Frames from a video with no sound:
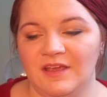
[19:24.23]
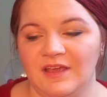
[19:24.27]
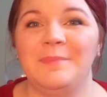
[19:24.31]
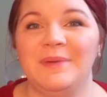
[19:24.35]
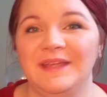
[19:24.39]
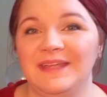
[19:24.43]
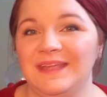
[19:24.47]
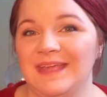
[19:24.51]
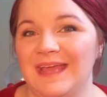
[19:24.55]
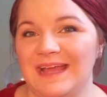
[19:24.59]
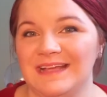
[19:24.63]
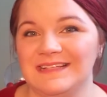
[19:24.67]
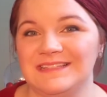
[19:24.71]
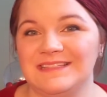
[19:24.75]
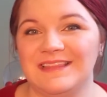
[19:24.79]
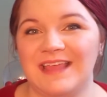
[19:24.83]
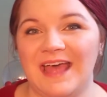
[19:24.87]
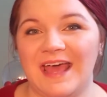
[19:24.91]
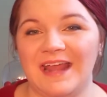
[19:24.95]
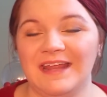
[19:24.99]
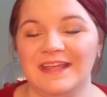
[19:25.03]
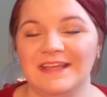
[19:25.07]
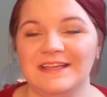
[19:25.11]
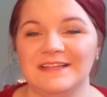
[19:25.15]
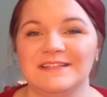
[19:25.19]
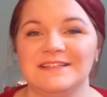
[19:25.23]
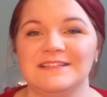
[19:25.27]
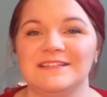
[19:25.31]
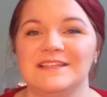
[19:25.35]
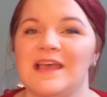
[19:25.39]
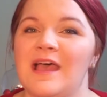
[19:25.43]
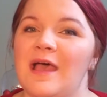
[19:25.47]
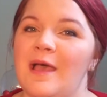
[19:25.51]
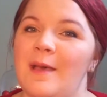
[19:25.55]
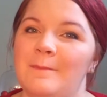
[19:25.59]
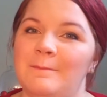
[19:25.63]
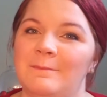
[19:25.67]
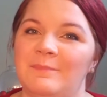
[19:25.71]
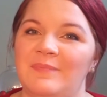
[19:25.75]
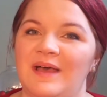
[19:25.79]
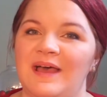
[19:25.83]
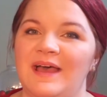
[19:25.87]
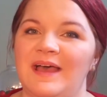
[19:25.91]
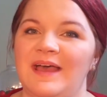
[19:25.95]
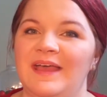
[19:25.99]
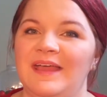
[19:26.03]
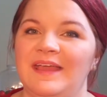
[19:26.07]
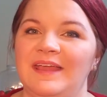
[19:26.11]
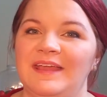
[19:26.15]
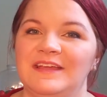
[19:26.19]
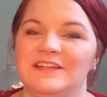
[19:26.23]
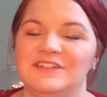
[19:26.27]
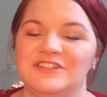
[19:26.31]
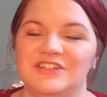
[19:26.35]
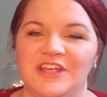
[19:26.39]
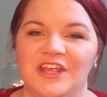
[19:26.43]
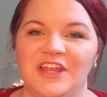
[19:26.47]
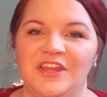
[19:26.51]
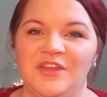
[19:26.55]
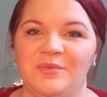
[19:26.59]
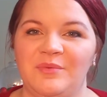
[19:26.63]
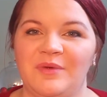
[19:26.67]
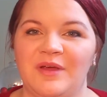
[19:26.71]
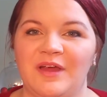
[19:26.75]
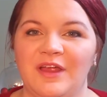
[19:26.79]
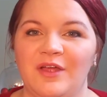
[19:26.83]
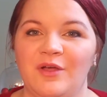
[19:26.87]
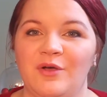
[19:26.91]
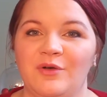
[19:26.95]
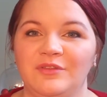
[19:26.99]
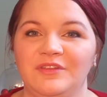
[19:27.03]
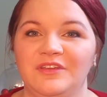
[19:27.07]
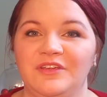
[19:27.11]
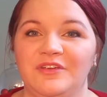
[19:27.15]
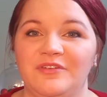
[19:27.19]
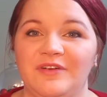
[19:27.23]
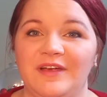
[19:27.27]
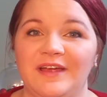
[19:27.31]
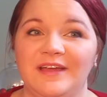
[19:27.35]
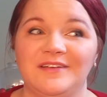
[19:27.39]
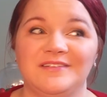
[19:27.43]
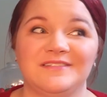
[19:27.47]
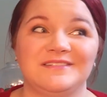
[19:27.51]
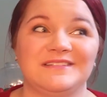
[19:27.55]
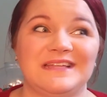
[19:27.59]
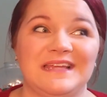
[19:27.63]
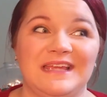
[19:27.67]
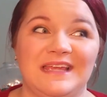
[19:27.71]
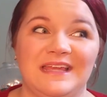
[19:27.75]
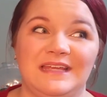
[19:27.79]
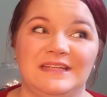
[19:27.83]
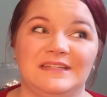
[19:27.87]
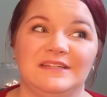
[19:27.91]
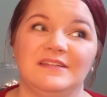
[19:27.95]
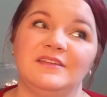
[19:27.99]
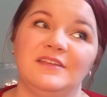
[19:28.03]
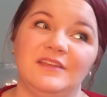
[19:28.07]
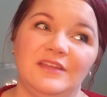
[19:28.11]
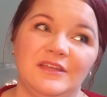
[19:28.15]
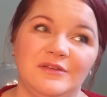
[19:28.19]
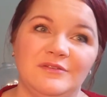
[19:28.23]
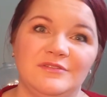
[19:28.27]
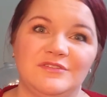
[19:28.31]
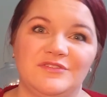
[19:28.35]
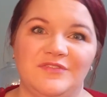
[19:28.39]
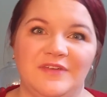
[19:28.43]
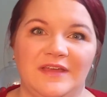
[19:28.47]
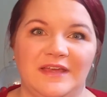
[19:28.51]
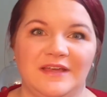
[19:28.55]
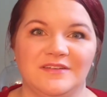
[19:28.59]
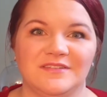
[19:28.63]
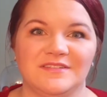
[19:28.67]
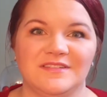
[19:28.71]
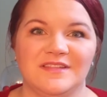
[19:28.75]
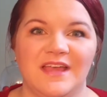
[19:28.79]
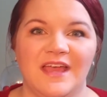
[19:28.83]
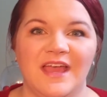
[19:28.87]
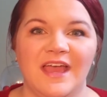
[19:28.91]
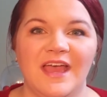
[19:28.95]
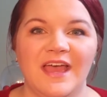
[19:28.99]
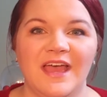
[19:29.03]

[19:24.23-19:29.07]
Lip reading: yes, that is my January Holy Grails and huge fails.